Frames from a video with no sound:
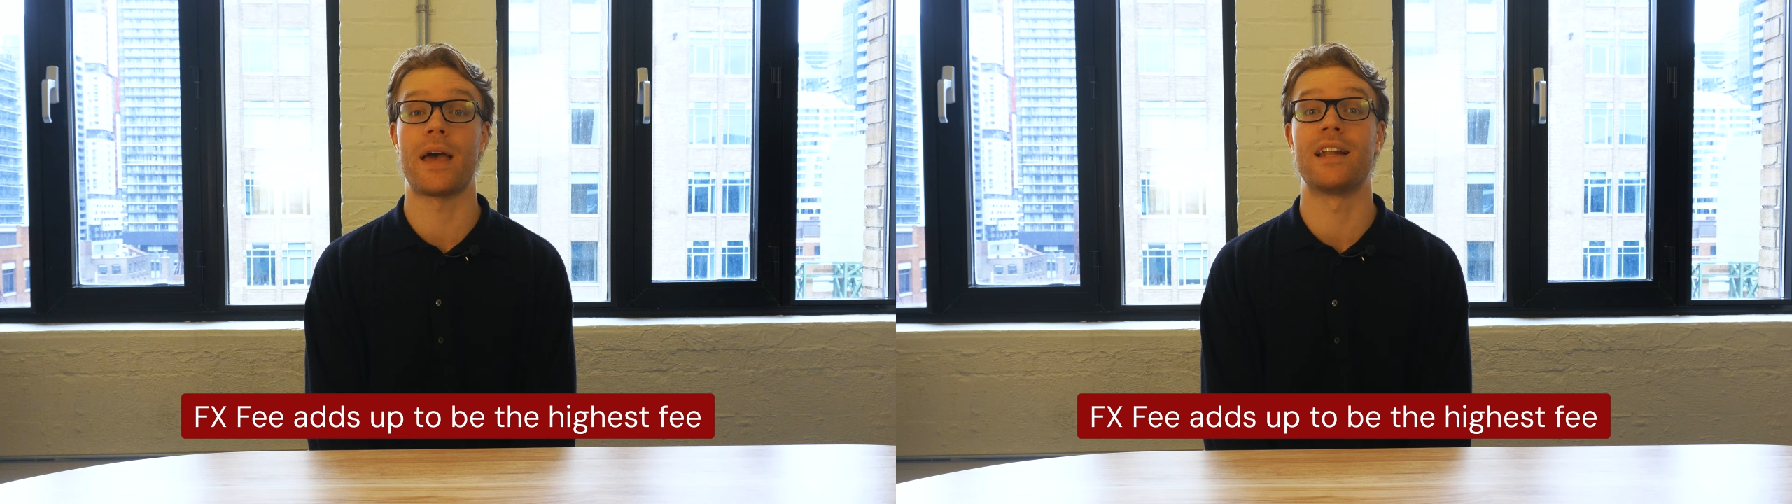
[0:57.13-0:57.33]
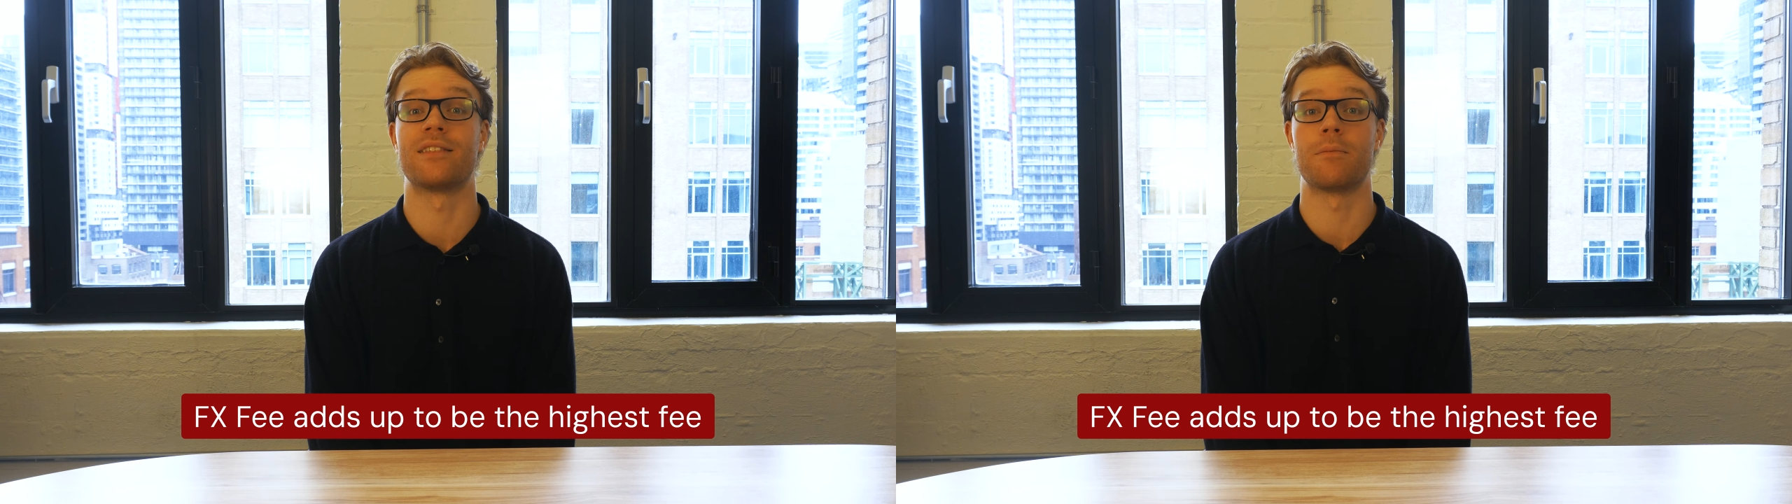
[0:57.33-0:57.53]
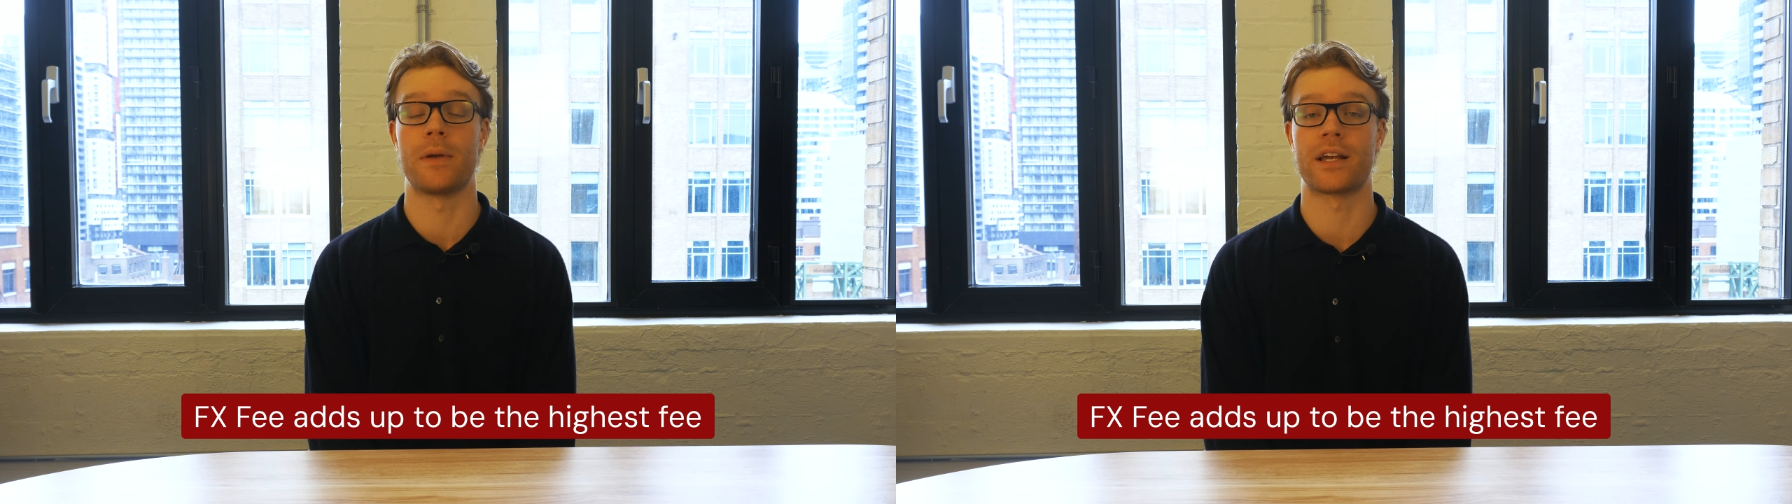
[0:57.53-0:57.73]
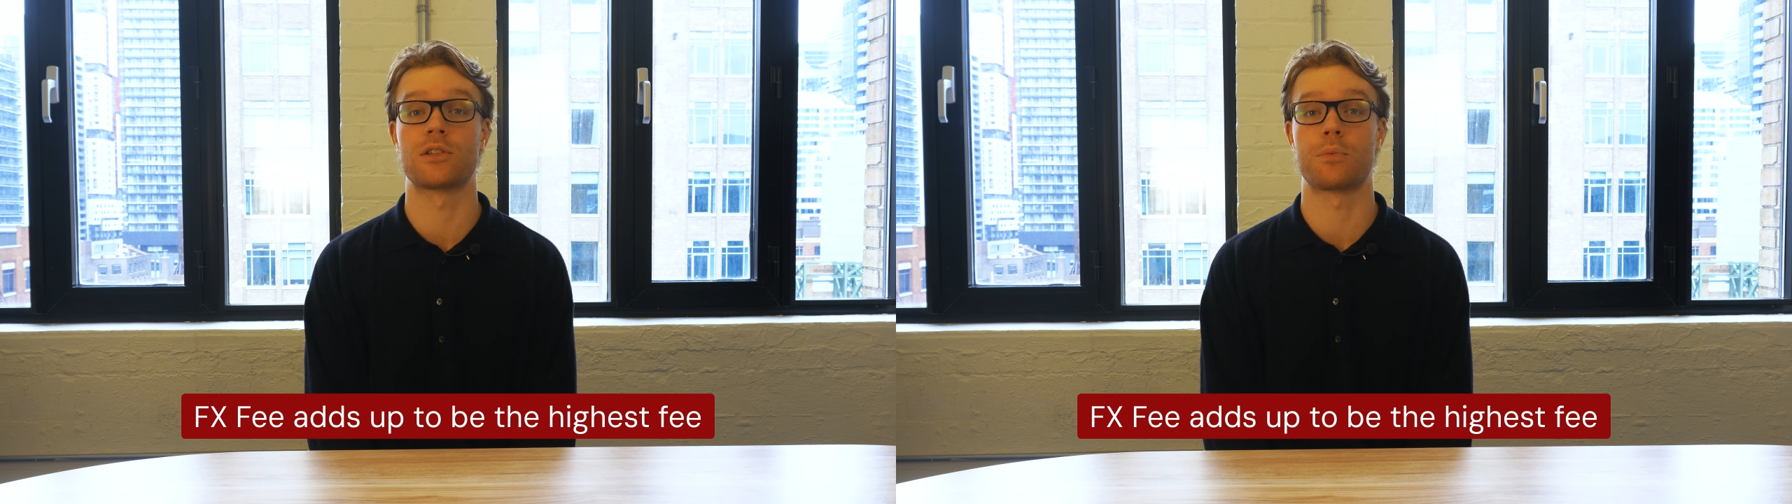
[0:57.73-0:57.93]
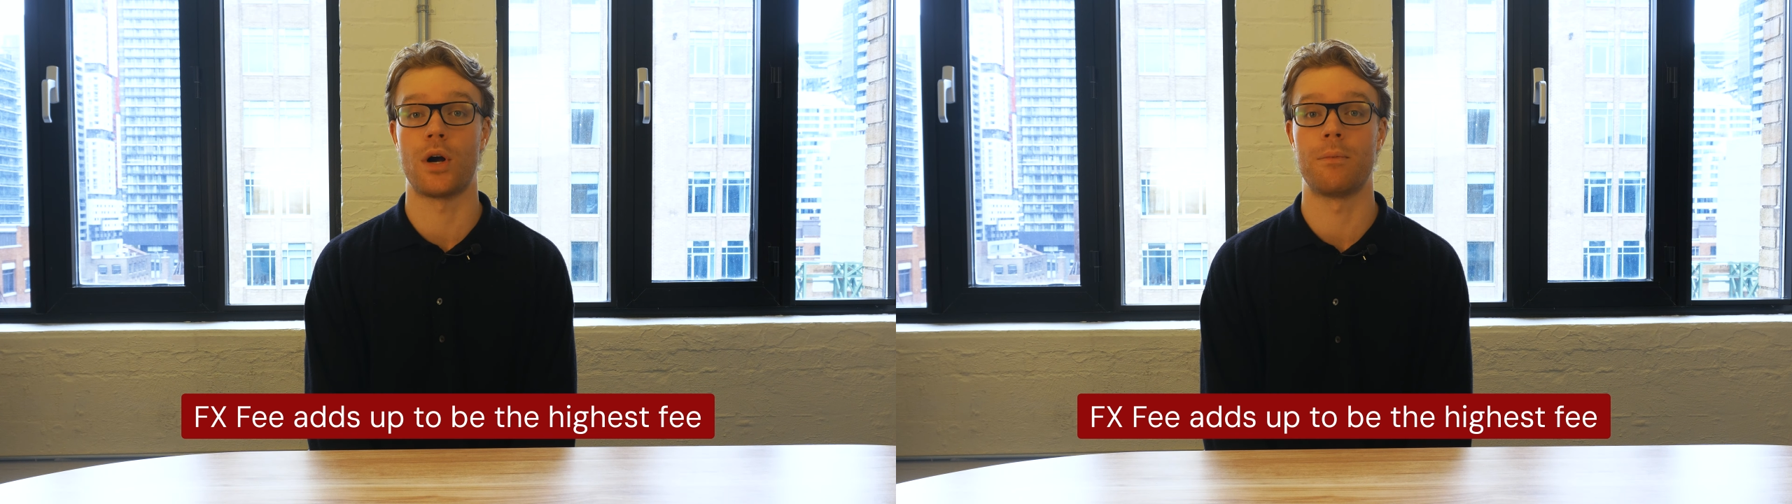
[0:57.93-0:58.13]
and is the
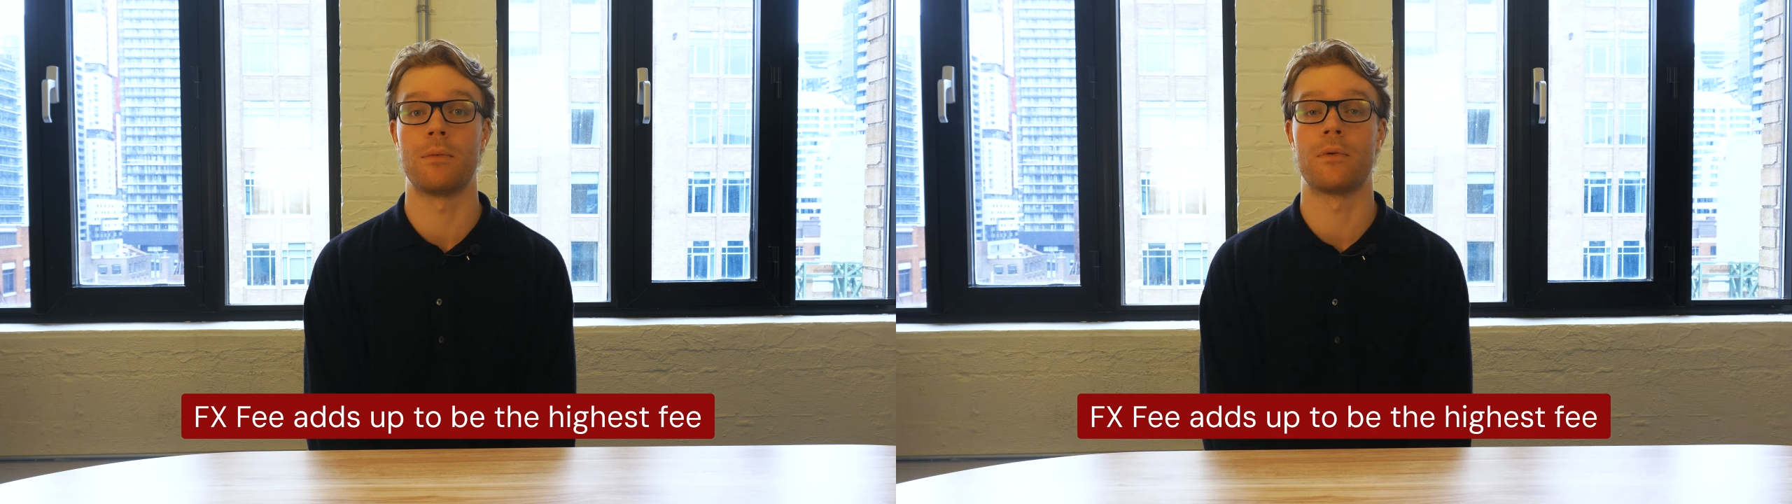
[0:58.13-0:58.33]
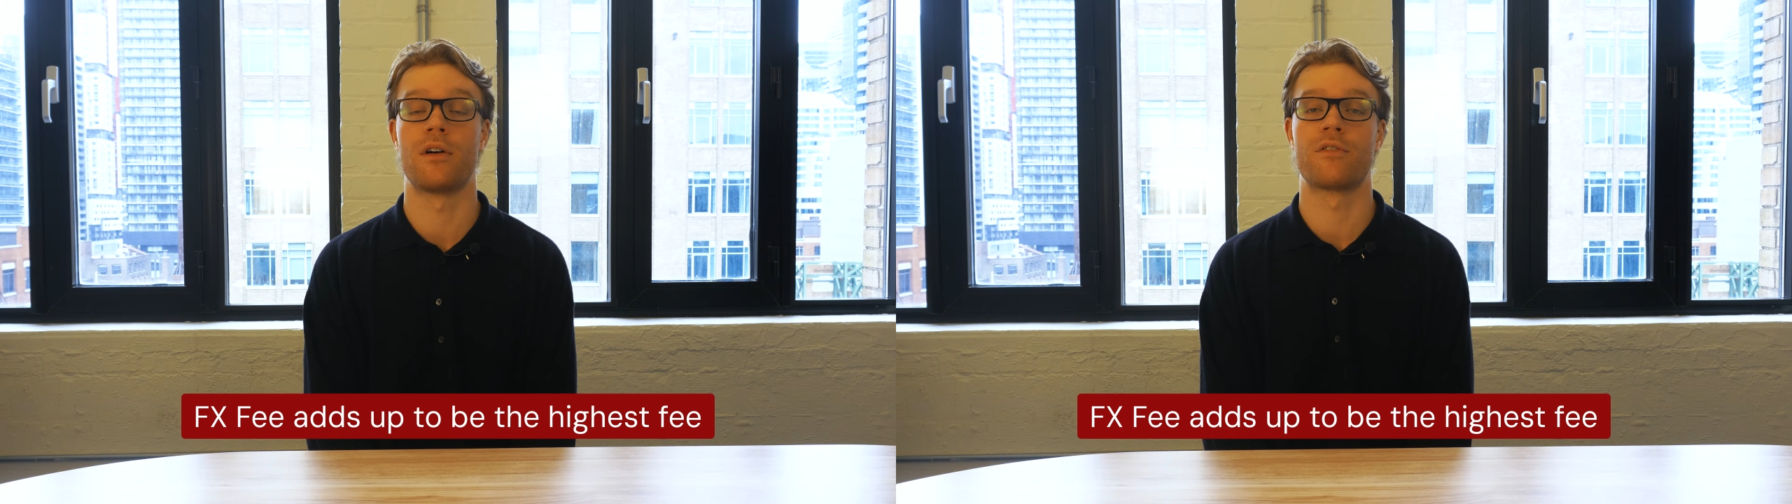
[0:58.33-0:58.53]
biggest problem